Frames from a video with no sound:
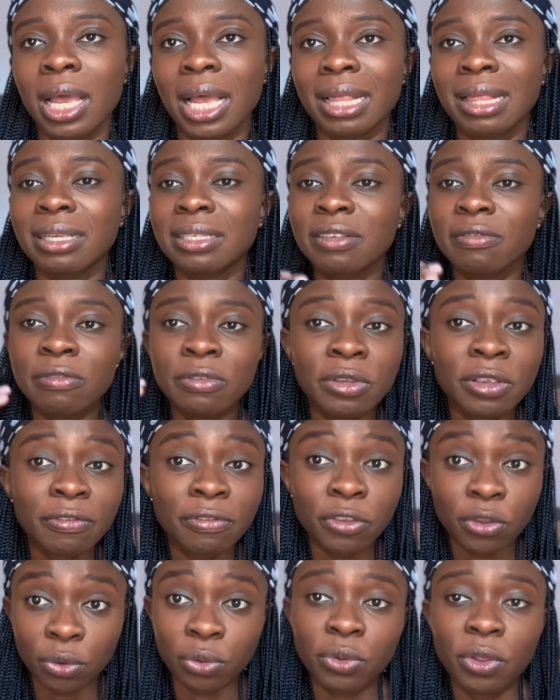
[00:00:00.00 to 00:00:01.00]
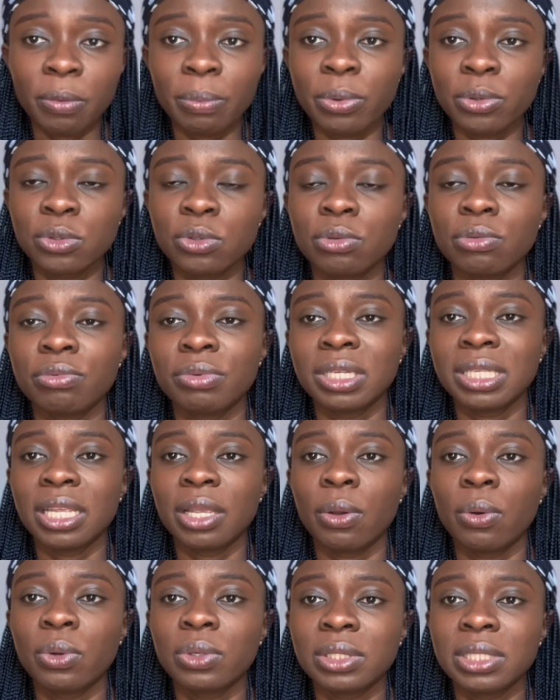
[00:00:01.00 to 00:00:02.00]
At least even if you're not able to read the
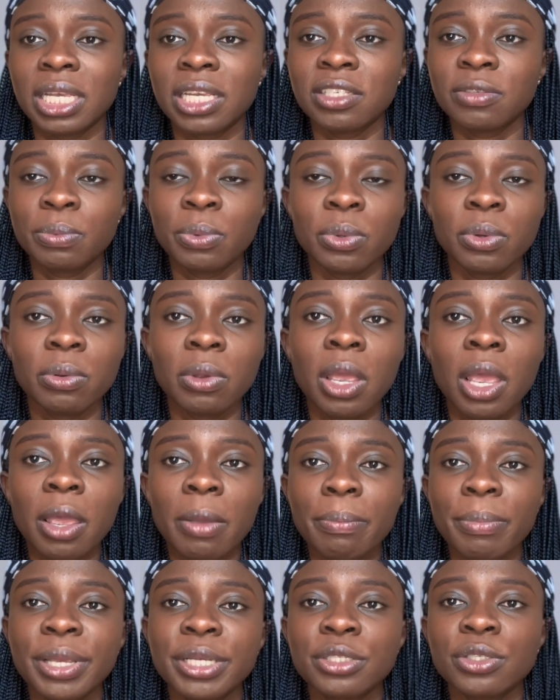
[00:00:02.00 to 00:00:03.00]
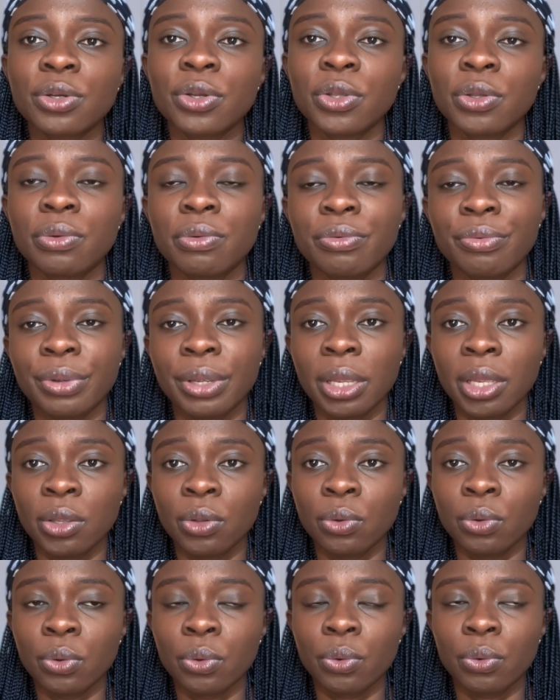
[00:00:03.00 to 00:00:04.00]
whole textbook, make sure you,
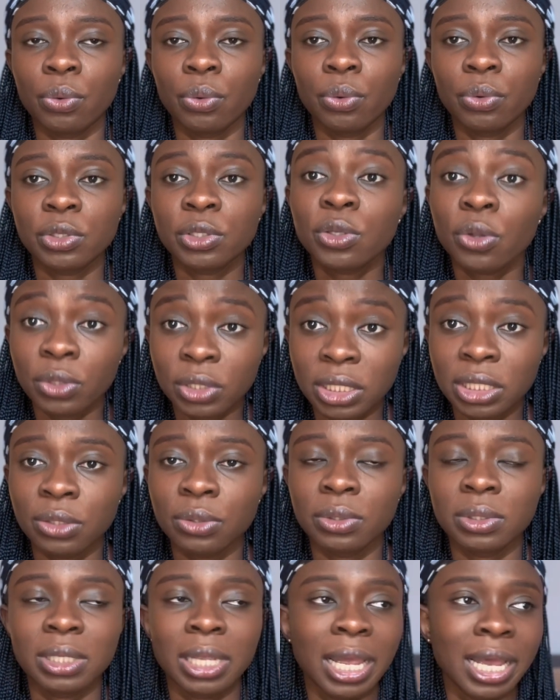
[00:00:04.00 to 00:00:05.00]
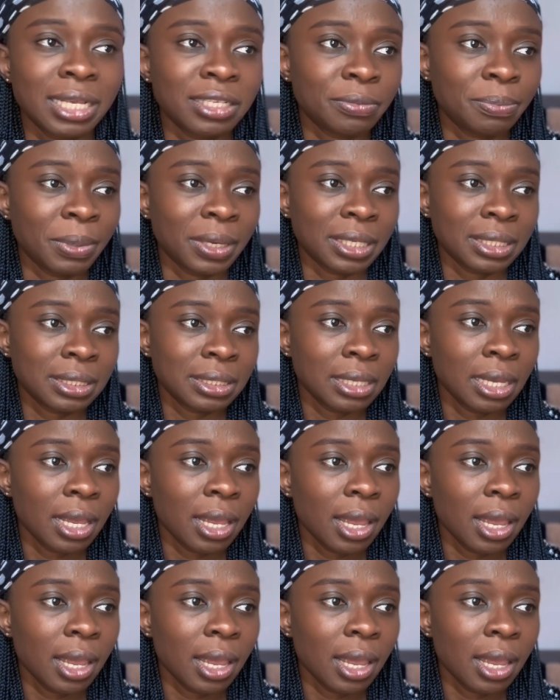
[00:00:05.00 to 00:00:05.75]
you study those aspects.